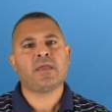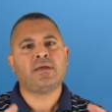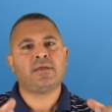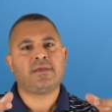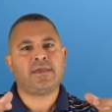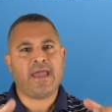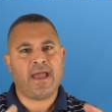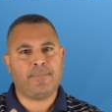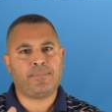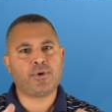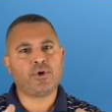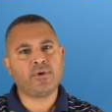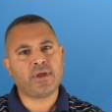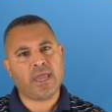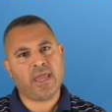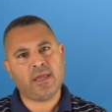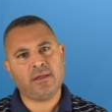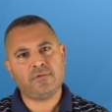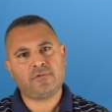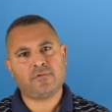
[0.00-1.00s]
Capital
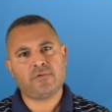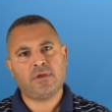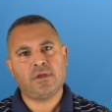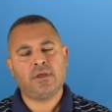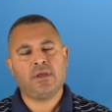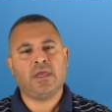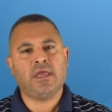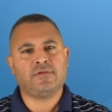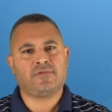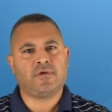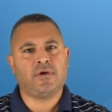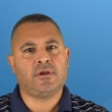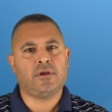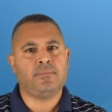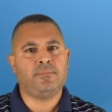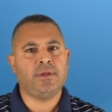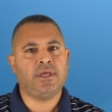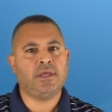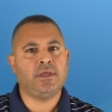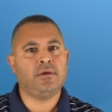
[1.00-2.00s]
gains is going to
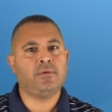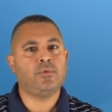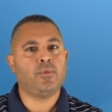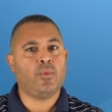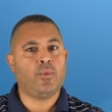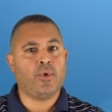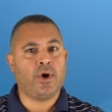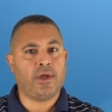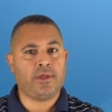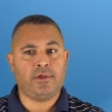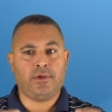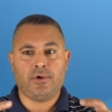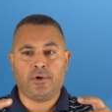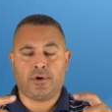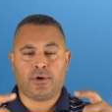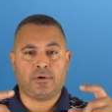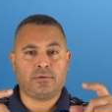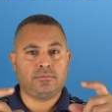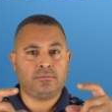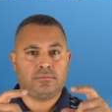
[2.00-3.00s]
be what
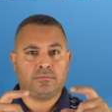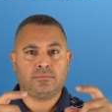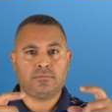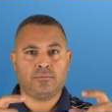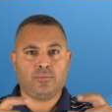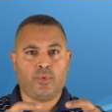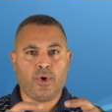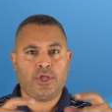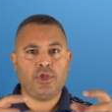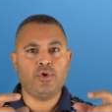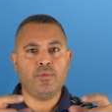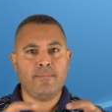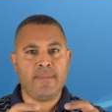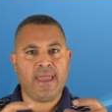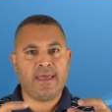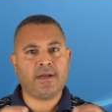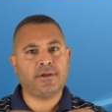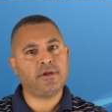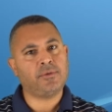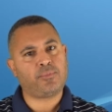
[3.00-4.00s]
you
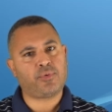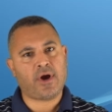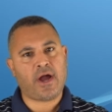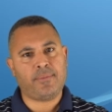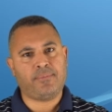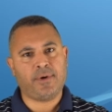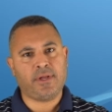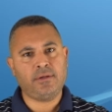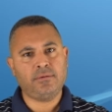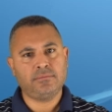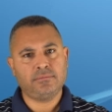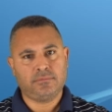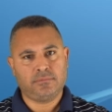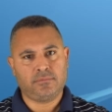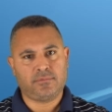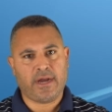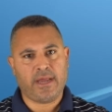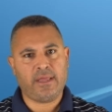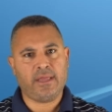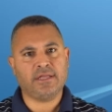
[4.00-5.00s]
made on the property,
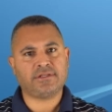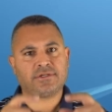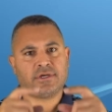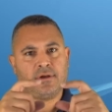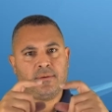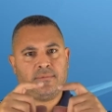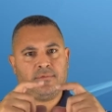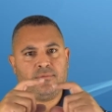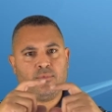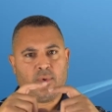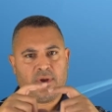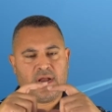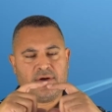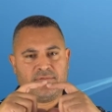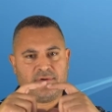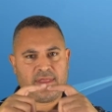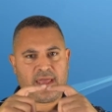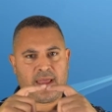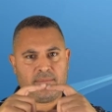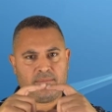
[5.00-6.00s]
right? It's going to
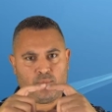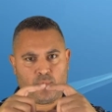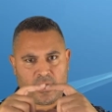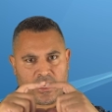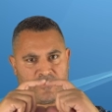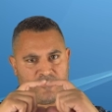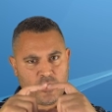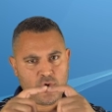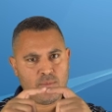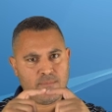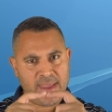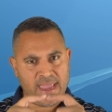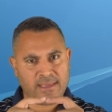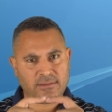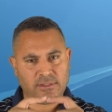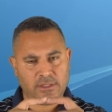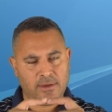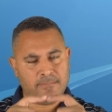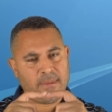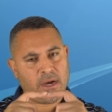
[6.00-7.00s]
whatever you made,
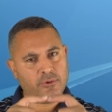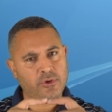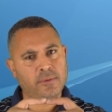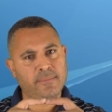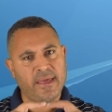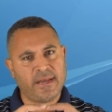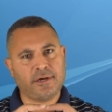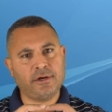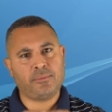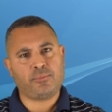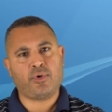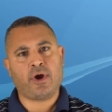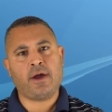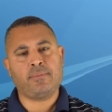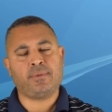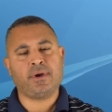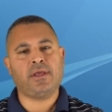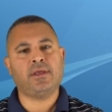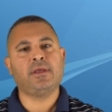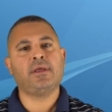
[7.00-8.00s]
the amount you made on the
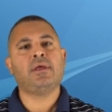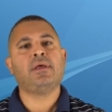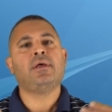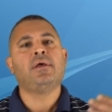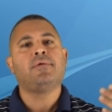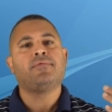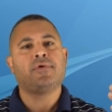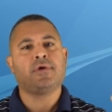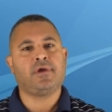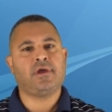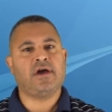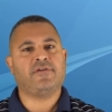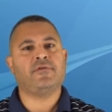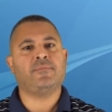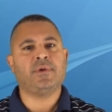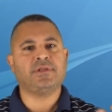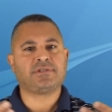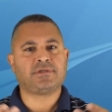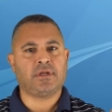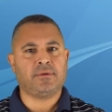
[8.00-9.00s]
property. The
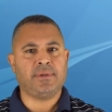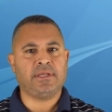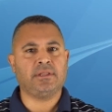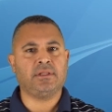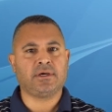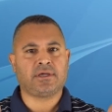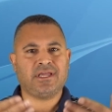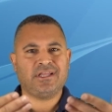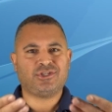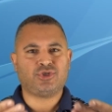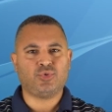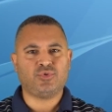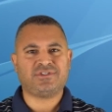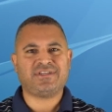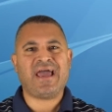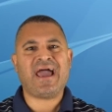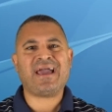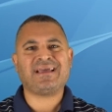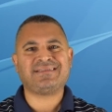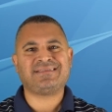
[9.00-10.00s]
government's going to be looking to
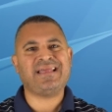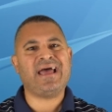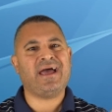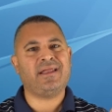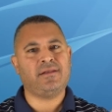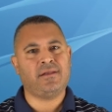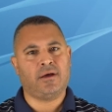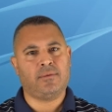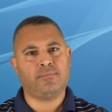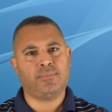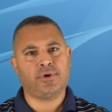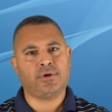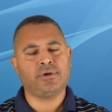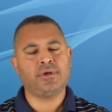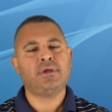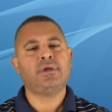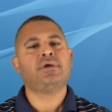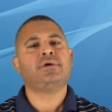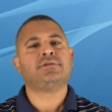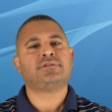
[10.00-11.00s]
tax that number,
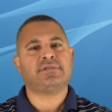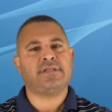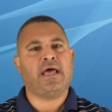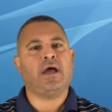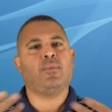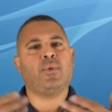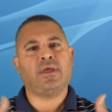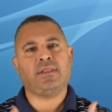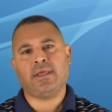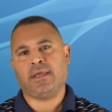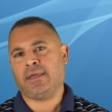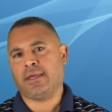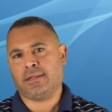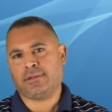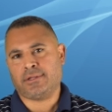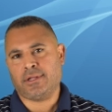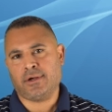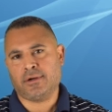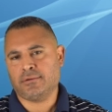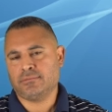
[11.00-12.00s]
so that way they
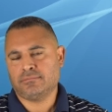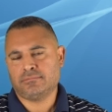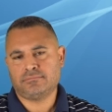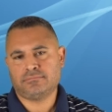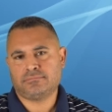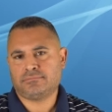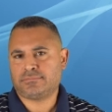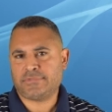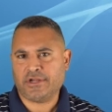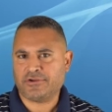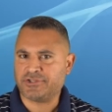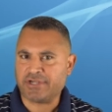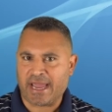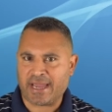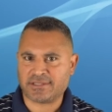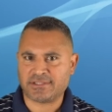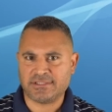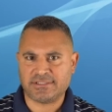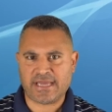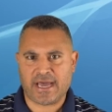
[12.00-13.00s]
get their
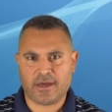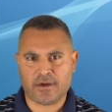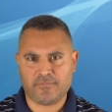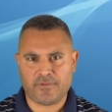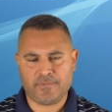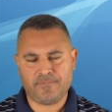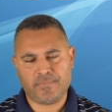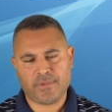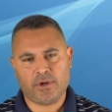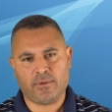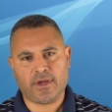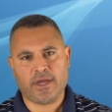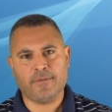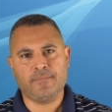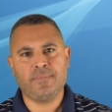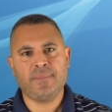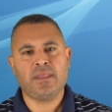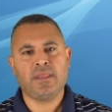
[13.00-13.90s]
taxes out of it. Okay,